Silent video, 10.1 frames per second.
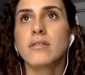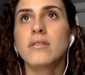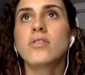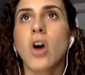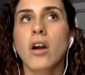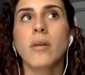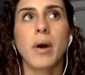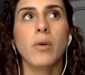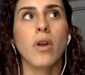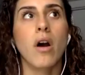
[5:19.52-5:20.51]
talk
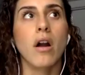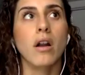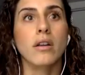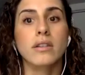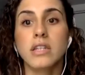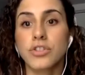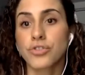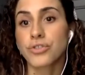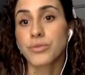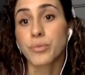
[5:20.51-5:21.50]
about are
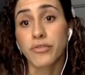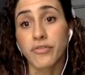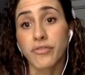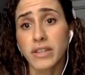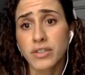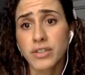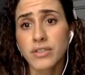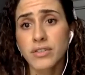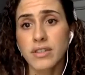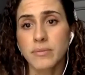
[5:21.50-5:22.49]
teachers and
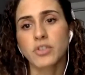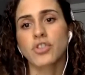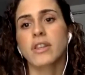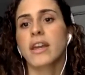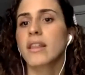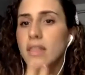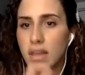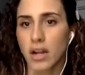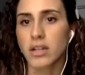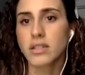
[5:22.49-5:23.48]
professors, especially like
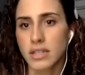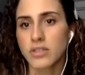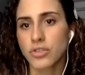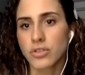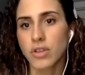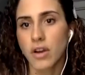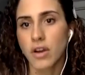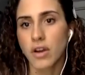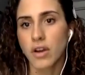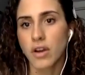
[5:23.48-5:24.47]
the art teachers,
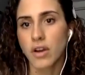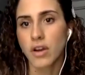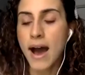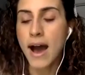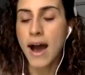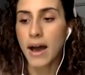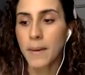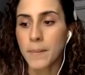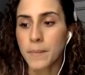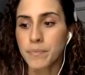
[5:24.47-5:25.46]
obviously,
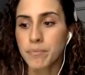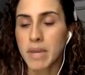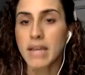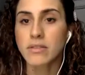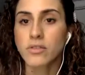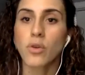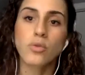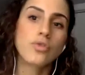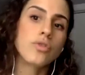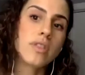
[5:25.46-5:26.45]
because
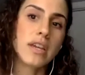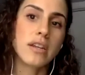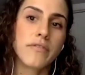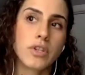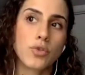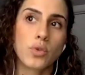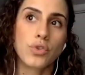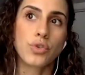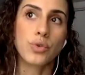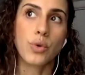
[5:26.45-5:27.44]
those are the
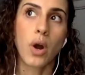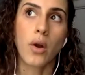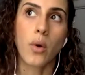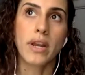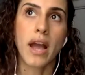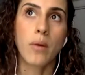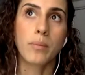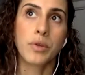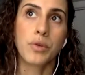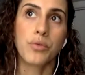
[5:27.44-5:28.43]
individuals who are going to
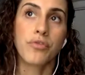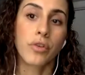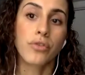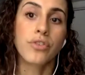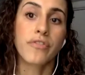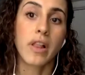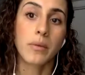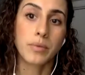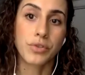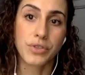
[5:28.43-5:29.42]
help you further
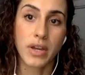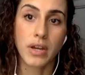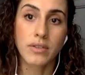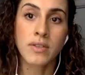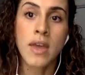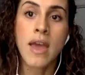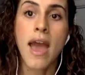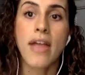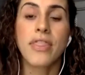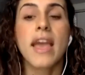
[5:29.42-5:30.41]
develop your skills.
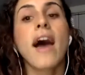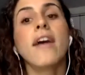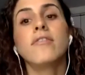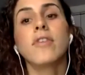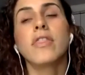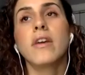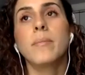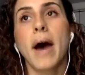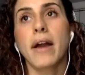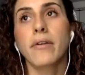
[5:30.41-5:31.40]
And they have the
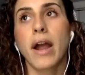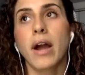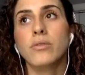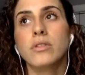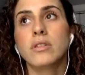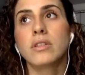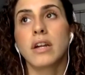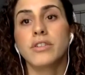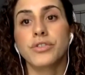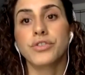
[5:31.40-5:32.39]
background
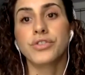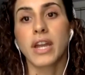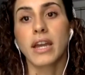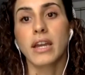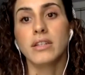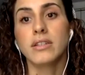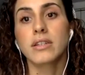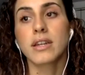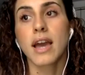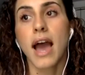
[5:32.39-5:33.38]
to understand
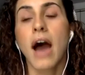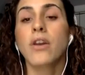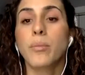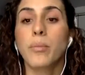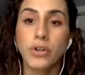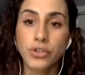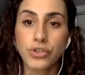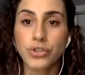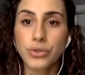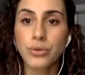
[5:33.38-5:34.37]
how to push
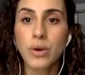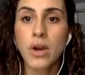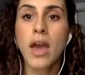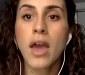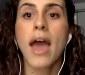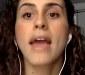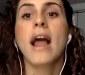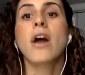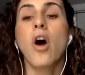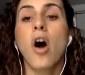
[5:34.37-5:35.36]
you and
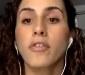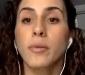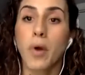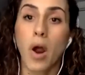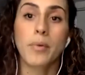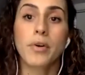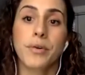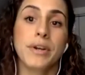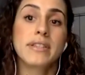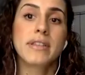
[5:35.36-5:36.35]
how to offer proper
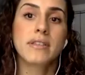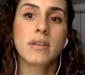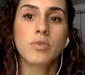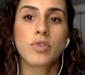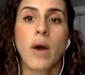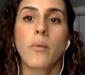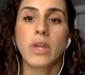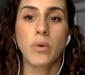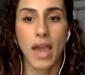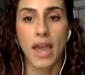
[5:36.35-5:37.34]
criticism so that way
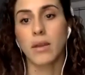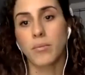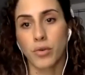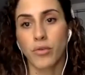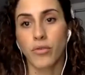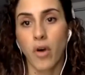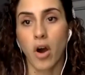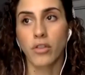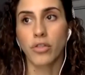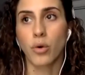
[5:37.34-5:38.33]
you can improve
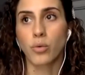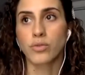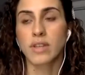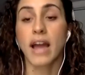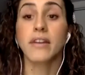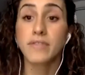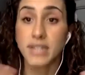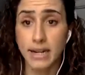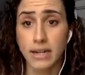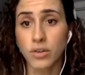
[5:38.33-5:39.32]
on those kind of
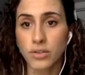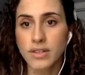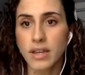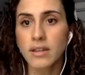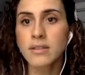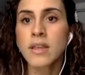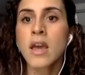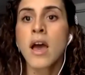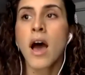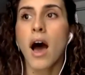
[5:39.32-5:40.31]
technical skills.
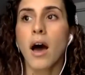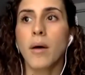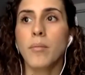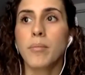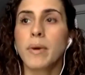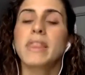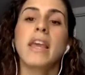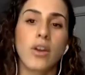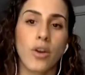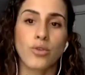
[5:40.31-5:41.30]
But they
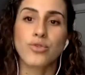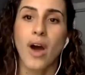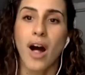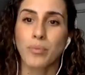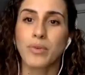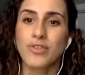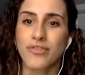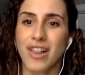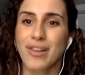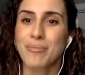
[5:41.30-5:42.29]
can also help you
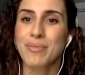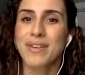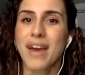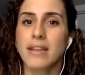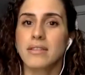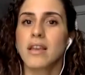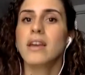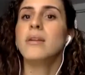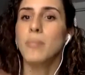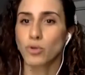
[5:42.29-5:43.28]
develop as
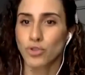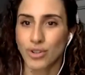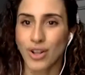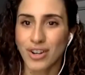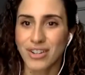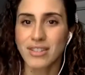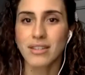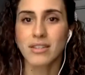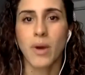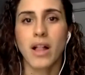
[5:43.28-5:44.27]
an emotional artist
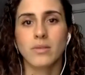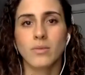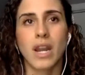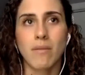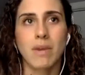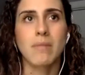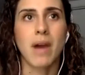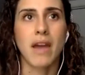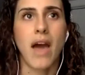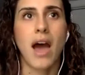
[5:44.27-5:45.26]
as well. And what I mean
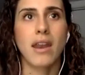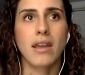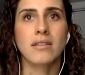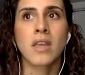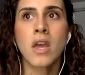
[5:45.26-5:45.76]
by that is,